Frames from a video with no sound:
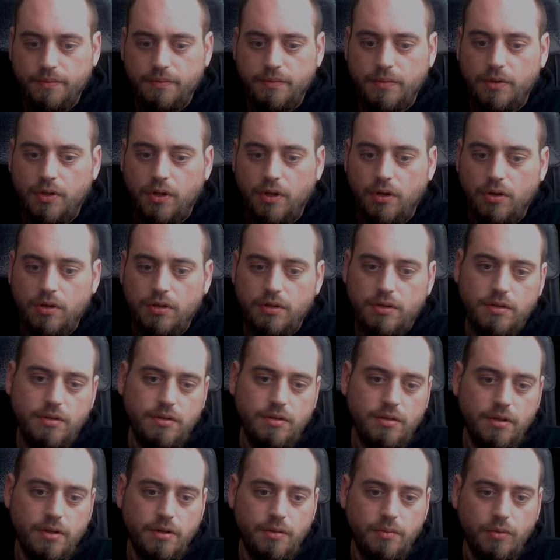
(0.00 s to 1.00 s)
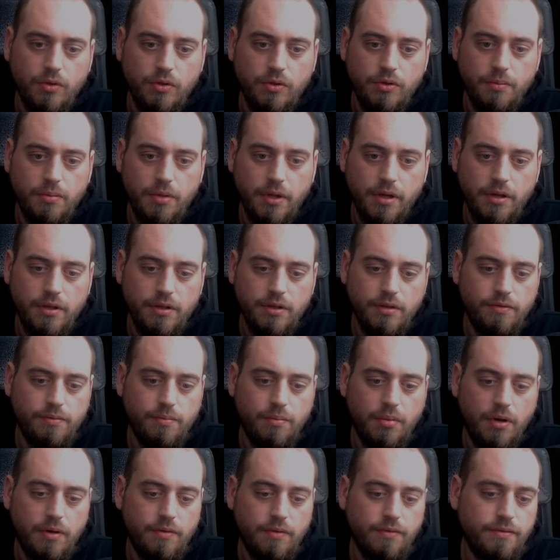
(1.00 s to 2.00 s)
not a multiplicative
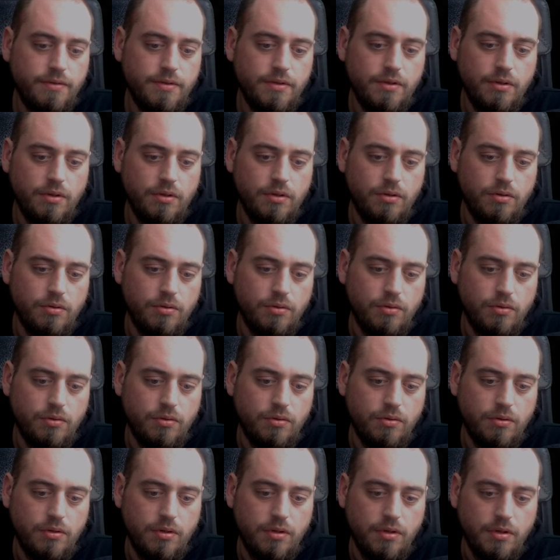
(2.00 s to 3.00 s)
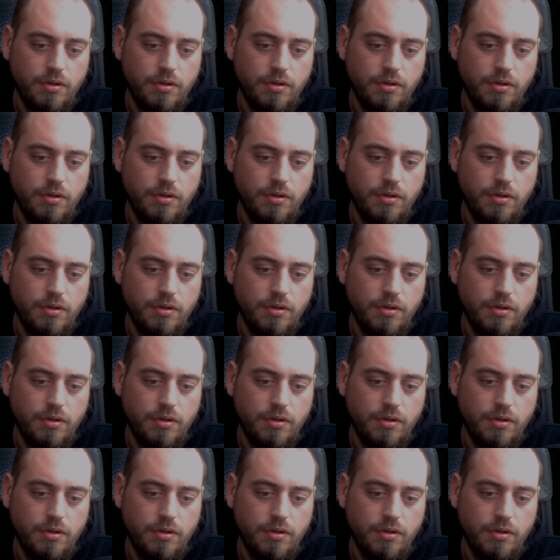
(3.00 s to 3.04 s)
buff. So